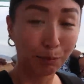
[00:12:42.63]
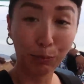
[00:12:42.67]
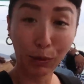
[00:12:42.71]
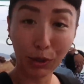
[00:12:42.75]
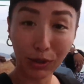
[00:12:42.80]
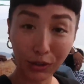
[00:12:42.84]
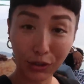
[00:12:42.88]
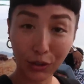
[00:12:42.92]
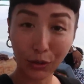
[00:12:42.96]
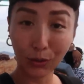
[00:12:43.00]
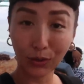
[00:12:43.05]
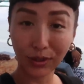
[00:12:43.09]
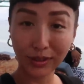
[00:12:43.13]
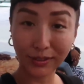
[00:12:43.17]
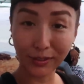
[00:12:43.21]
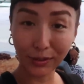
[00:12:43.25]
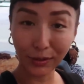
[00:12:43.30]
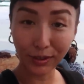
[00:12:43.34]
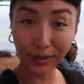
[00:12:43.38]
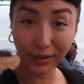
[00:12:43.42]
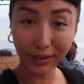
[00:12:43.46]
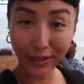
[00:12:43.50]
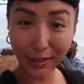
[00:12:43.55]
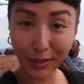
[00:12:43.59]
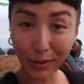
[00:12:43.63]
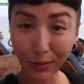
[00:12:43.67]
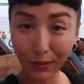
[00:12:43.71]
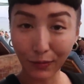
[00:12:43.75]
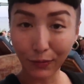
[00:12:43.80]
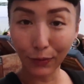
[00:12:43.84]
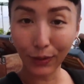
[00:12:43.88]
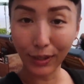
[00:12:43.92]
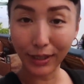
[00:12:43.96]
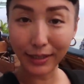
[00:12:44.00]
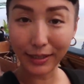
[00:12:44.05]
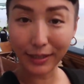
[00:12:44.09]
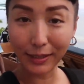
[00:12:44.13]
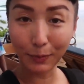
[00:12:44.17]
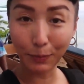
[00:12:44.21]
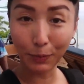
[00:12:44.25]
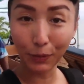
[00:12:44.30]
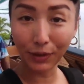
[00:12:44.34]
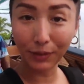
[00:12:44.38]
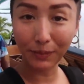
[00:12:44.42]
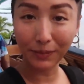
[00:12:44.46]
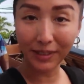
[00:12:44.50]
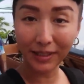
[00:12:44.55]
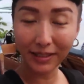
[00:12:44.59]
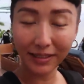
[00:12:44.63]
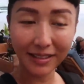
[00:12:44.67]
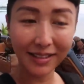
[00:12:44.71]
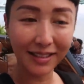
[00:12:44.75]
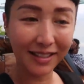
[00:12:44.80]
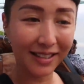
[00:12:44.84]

Book yours early to avoid disappointment.